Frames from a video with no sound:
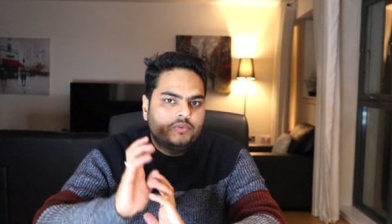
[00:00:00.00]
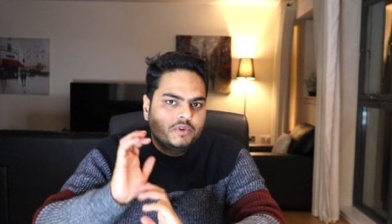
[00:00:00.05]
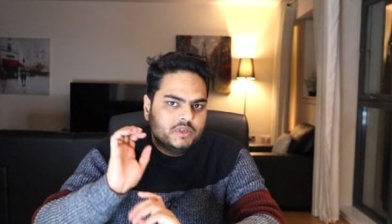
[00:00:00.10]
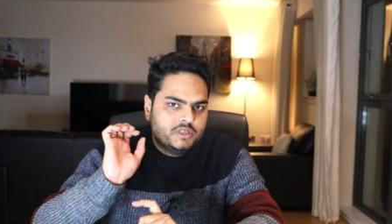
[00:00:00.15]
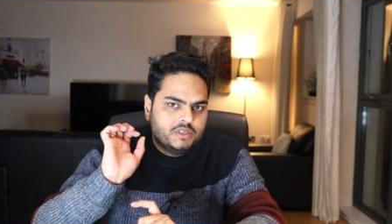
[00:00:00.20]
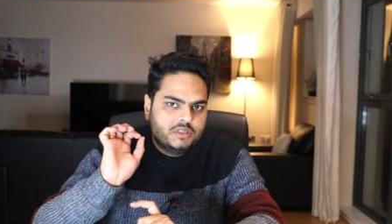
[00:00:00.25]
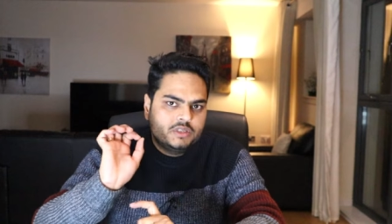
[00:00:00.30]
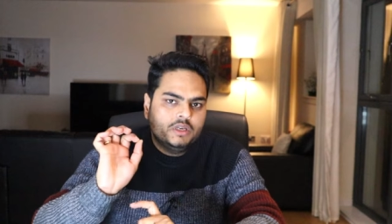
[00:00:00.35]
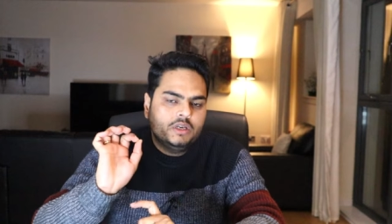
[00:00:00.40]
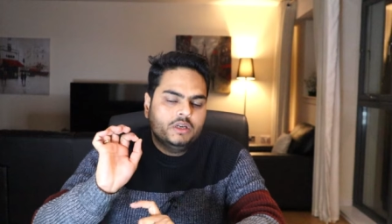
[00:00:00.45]

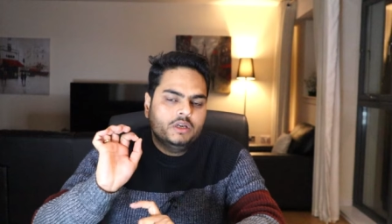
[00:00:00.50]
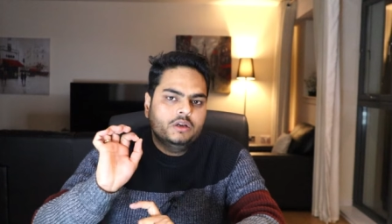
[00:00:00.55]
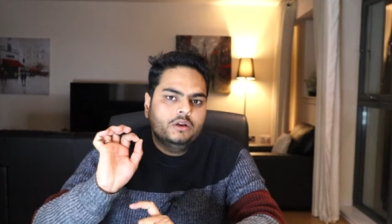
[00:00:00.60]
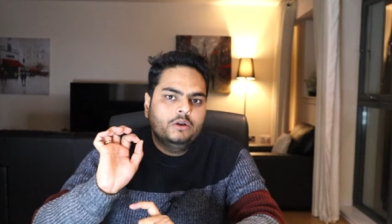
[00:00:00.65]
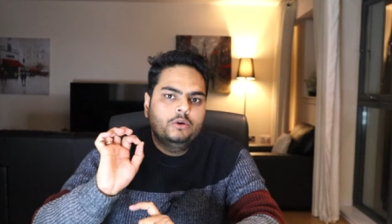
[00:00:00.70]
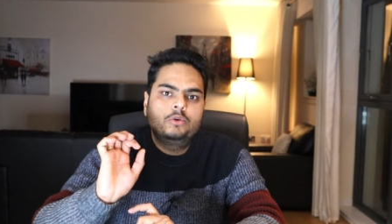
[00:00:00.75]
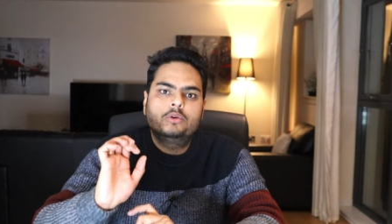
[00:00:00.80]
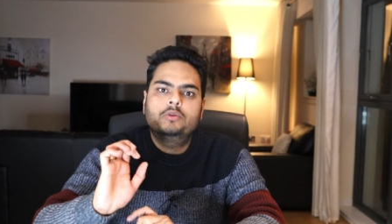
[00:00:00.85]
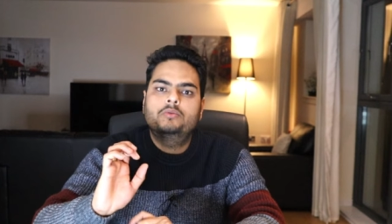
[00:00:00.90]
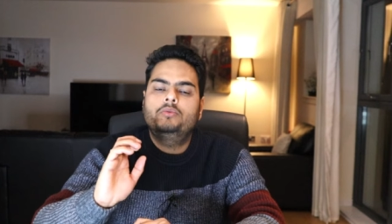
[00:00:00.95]
first thing
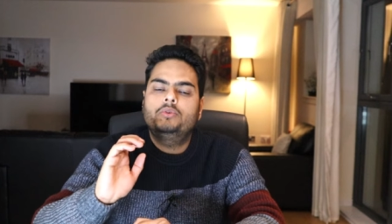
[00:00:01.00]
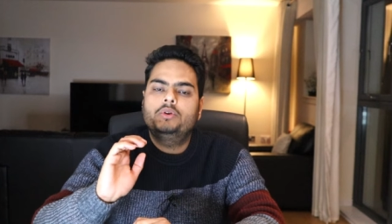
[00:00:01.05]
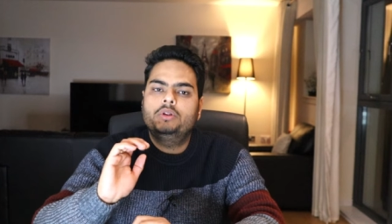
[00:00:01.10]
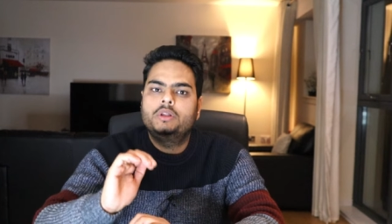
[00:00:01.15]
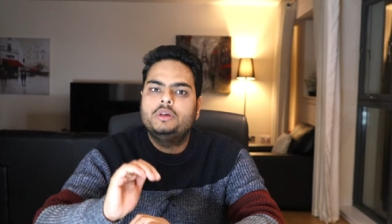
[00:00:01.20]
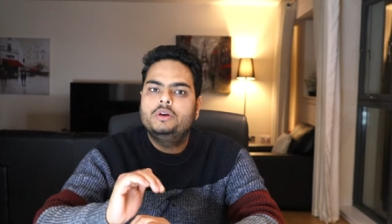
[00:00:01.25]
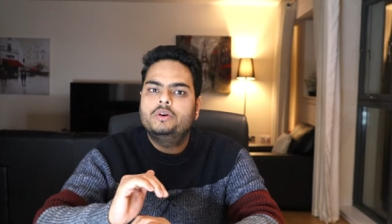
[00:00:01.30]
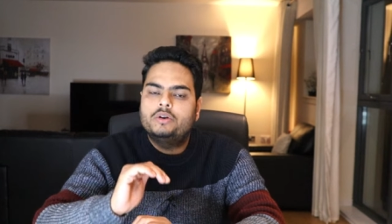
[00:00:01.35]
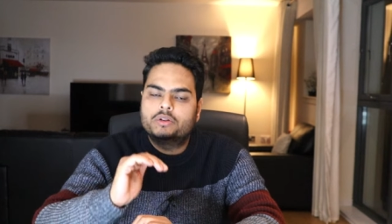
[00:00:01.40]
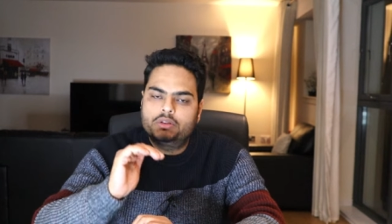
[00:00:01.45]
look for
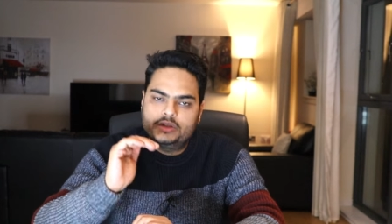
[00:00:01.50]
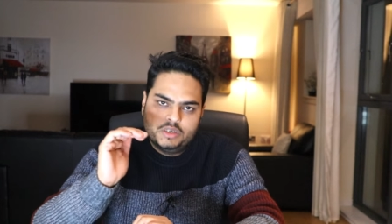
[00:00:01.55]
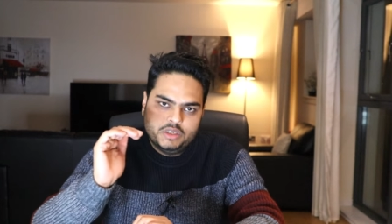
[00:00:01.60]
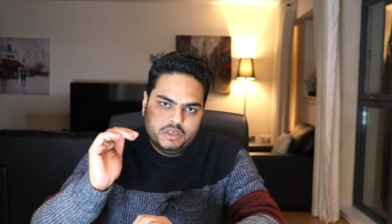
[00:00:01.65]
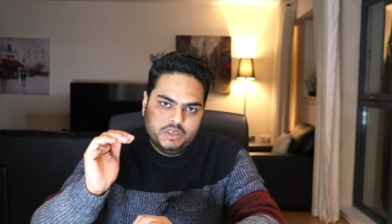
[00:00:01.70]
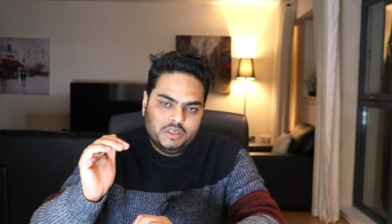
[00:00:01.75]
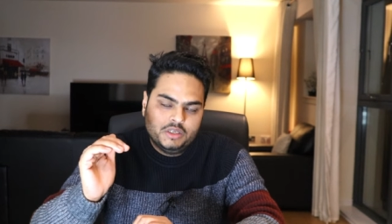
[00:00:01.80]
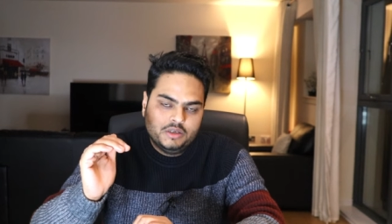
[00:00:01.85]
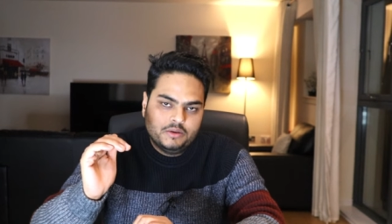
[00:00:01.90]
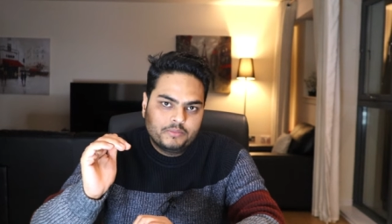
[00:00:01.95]
the
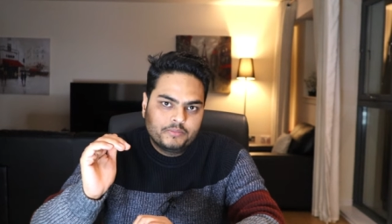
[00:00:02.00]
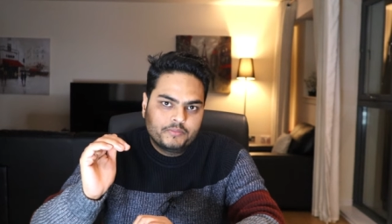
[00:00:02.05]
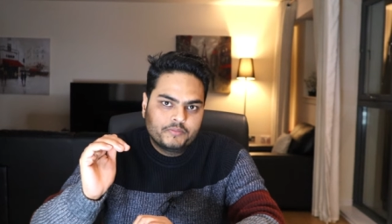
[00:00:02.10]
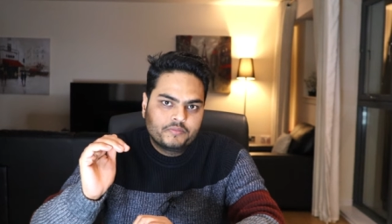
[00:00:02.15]
authority